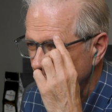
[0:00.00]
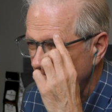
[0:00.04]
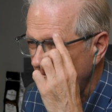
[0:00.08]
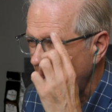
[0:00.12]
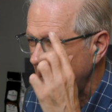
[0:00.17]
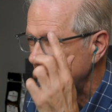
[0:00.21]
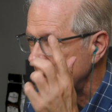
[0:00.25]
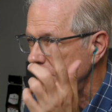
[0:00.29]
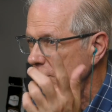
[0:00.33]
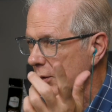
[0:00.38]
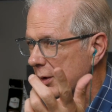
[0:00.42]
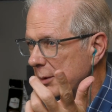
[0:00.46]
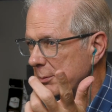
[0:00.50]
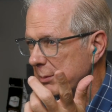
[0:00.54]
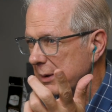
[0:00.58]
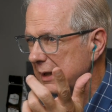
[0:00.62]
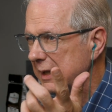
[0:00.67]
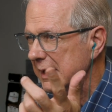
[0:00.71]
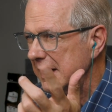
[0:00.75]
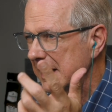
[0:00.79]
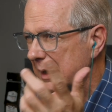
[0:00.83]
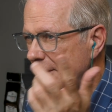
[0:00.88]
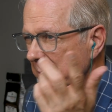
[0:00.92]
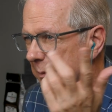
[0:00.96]
what it would
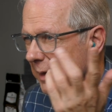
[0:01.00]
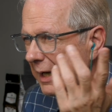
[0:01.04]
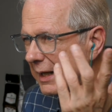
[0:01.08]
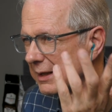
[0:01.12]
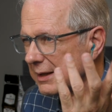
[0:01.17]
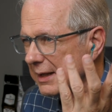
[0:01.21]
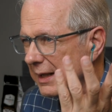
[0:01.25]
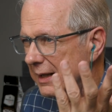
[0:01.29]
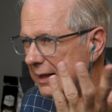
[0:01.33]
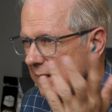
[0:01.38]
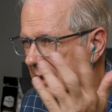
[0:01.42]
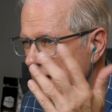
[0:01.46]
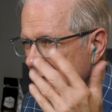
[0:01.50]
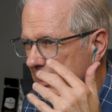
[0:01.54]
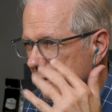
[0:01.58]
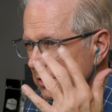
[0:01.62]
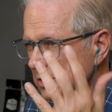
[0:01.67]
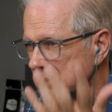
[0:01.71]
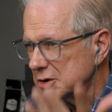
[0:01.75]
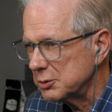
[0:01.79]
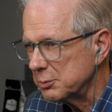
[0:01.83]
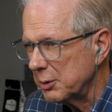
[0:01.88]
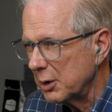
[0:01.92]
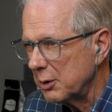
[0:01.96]
be. I'm not that
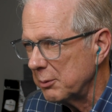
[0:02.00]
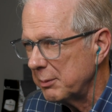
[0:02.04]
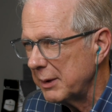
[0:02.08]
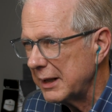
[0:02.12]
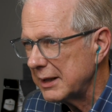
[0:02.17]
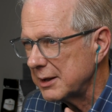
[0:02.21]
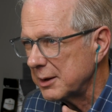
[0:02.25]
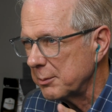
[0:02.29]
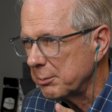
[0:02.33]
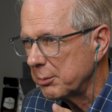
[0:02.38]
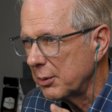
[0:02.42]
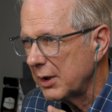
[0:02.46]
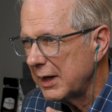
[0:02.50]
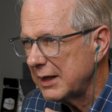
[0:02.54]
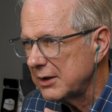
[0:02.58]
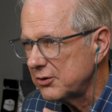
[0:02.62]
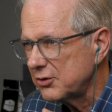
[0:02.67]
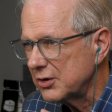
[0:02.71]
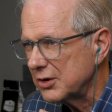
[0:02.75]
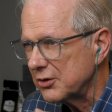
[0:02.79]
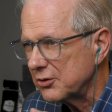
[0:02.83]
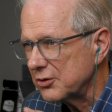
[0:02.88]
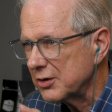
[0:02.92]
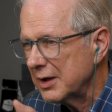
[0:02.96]
knowledgeable about the
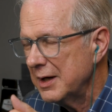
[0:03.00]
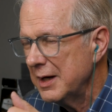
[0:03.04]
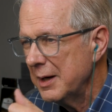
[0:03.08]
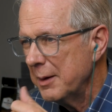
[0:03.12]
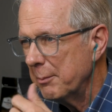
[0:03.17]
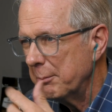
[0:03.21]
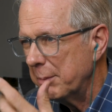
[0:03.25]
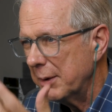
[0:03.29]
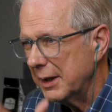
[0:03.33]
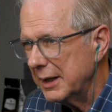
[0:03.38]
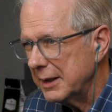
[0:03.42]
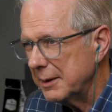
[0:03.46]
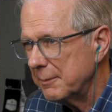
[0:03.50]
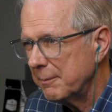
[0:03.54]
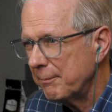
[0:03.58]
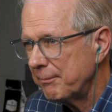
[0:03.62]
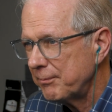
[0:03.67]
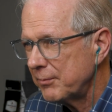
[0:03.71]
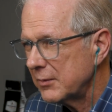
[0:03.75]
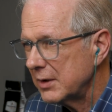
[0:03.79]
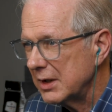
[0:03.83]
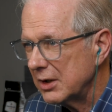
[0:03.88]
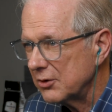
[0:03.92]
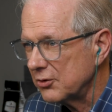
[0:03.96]
process, but
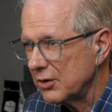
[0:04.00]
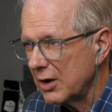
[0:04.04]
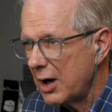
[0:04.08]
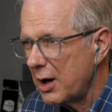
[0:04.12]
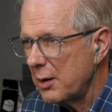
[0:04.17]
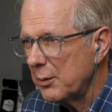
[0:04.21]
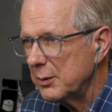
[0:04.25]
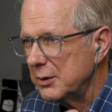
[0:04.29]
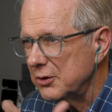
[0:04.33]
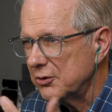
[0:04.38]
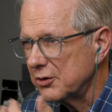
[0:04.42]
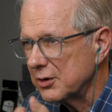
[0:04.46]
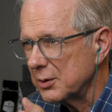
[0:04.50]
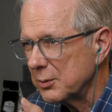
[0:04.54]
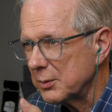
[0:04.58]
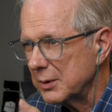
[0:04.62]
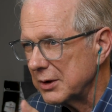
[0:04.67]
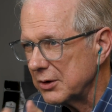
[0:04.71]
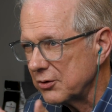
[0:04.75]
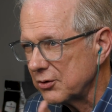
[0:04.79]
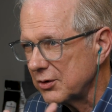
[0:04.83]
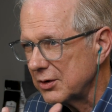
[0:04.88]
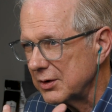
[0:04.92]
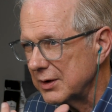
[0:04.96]
there's always the
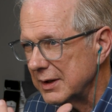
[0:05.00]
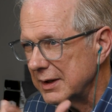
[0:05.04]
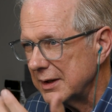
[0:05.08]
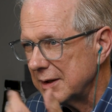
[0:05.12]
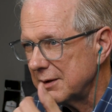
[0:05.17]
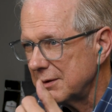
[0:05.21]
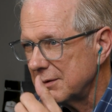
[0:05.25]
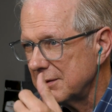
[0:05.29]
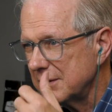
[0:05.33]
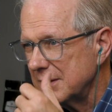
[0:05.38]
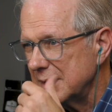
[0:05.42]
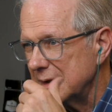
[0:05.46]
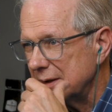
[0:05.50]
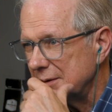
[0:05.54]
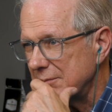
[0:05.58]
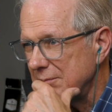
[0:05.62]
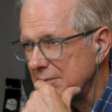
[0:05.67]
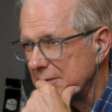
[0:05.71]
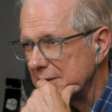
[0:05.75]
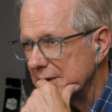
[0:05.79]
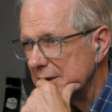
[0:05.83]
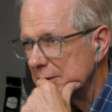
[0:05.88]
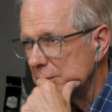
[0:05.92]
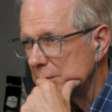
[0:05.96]
risk yeah. that it,
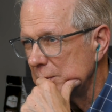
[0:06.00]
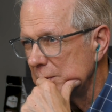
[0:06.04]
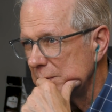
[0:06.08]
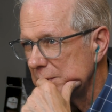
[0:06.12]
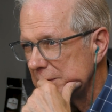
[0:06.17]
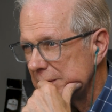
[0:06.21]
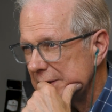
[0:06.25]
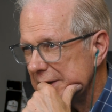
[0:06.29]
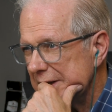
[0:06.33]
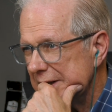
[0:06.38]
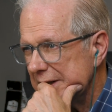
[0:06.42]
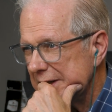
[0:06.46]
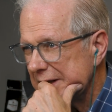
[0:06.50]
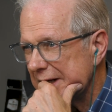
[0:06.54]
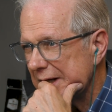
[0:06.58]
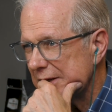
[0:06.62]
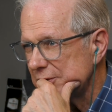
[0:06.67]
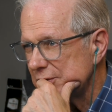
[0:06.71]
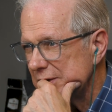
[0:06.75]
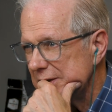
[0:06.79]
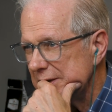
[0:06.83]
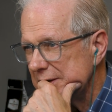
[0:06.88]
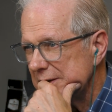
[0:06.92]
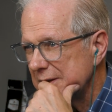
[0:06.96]
it, it
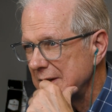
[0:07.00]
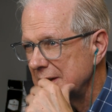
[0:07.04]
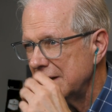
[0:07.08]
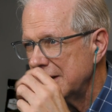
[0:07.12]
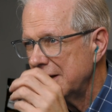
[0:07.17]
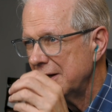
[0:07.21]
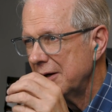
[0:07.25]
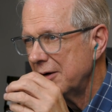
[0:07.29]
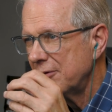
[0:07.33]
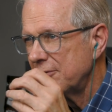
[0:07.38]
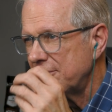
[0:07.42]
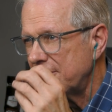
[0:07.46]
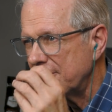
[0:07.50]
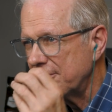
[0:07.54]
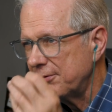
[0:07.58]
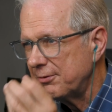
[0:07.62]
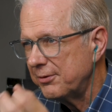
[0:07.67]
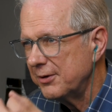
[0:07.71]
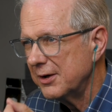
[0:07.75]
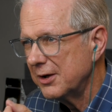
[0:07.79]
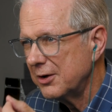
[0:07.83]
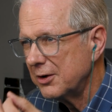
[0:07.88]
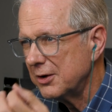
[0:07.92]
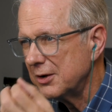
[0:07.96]
doesn't
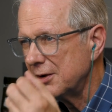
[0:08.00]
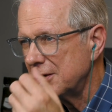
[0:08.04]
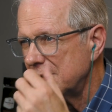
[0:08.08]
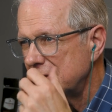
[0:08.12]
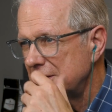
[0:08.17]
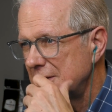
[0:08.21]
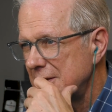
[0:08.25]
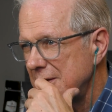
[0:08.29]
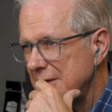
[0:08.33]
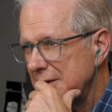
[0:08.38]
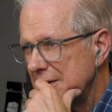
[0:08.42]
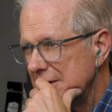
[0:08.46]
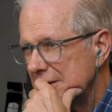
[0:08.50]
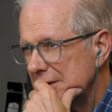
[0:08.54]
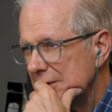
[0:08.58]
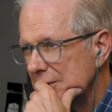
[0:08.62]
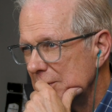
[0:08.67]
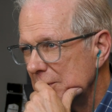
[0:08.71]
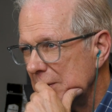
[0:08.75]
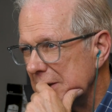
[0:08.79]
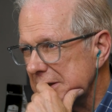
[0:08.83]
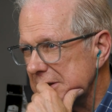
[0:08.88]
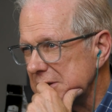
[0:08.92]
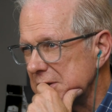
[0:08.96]
fulfill
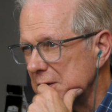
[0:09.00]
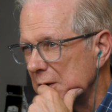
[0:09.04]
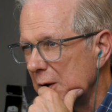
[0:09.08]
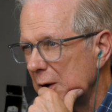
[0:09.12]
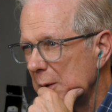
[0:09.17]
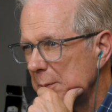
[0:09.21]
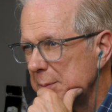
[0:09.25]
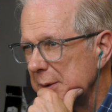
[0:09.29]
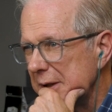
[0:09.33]
what you're hoping